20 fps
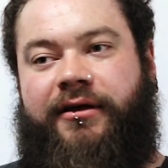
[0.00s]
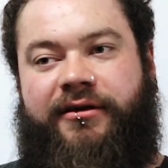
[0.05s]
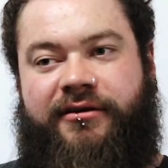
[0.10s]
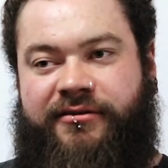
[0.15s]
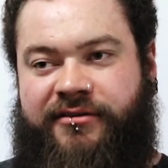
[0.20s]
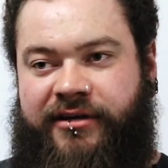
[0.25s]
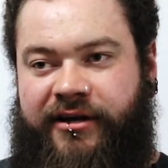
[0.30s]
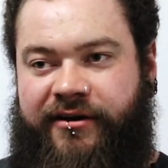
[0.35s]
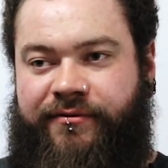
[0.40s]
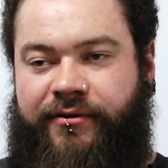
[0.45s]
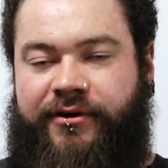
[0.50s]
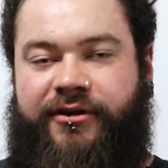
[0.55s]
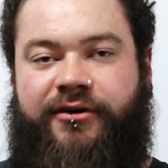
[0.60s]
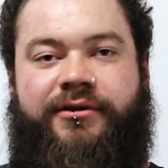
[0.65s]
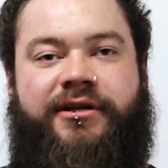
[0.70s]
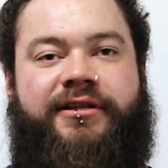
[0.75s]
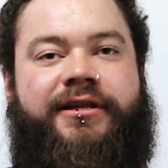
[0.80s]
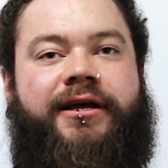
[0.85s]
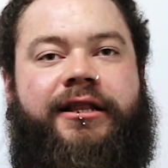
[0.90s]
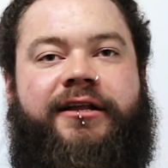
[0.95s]
Say if we're doing
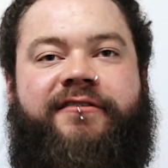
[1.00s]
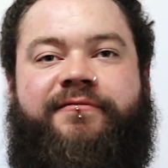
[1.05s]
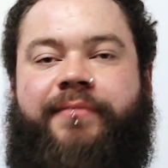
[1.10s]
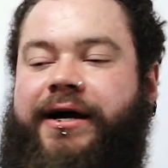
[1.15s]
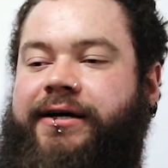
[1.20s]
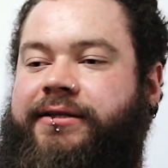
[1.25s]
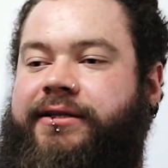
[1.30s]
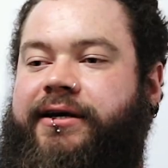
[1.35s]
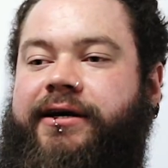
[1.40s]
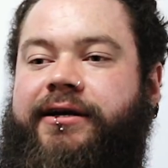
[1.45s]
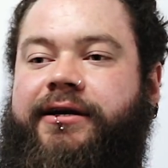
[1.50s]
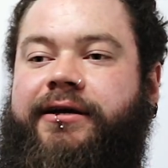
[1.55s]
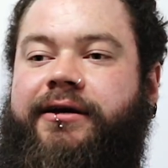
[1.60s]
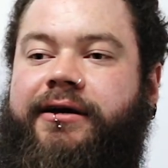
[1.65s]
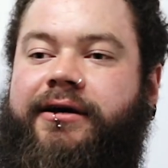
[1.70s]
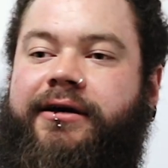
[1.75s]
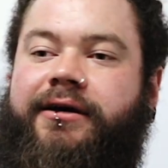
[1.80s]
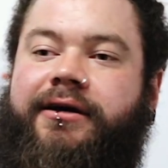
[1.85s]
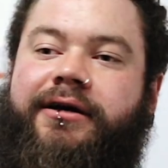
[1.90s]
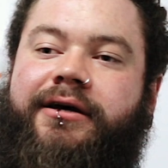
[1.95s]
a deadlift back day,
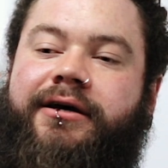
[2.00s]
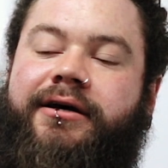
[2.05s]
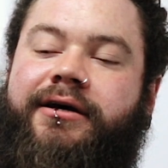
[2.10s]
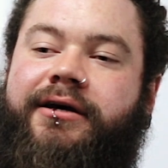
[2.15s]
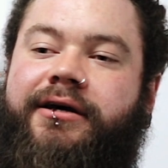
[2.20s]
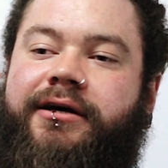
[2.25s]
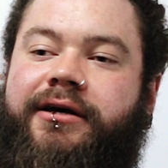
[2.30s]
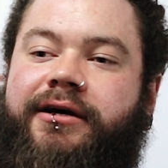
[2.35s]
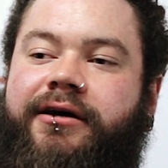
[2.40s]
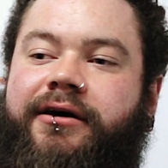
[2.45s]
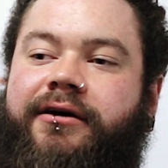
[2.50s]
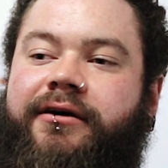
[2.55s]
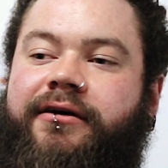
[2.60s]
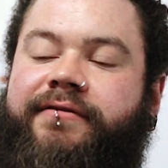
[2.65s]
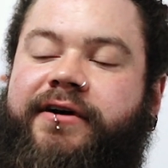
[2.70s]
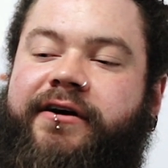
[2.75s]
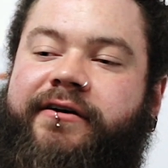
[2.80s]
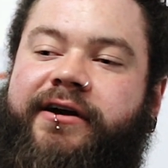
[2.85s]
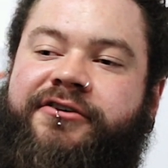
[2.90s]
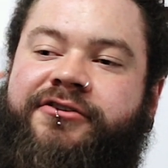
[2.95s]
a
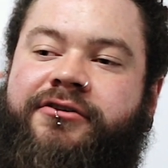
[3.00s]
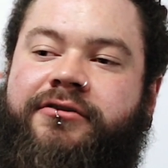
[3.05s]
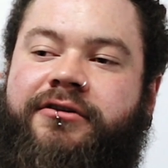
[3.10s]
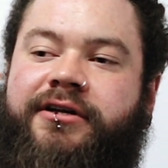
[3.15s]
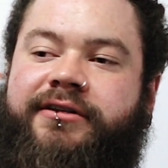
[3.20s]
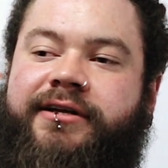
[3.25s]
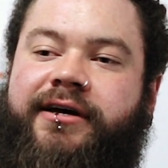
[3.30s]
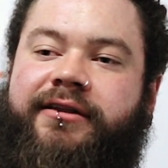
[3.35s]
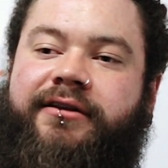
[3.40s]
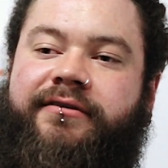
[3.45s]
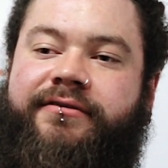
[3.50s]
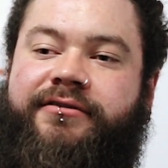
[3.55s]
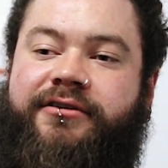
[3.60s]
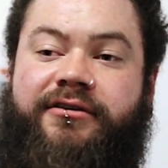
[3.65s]
variation on the deadlift.